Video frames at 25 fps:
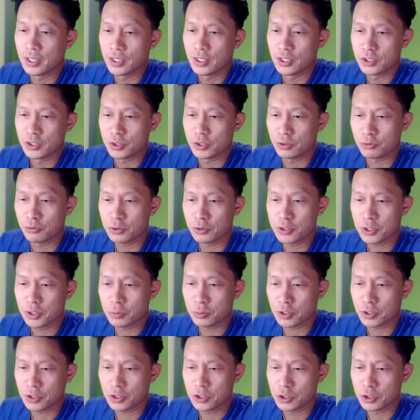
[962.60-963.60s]
So the first thing we're
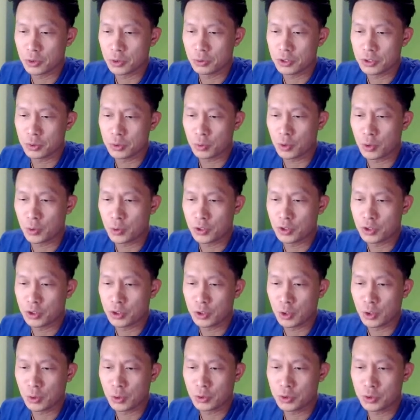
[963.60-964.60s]
going to do is we're going to
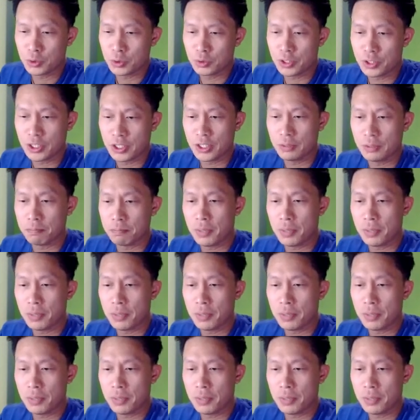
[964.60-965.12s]
go to the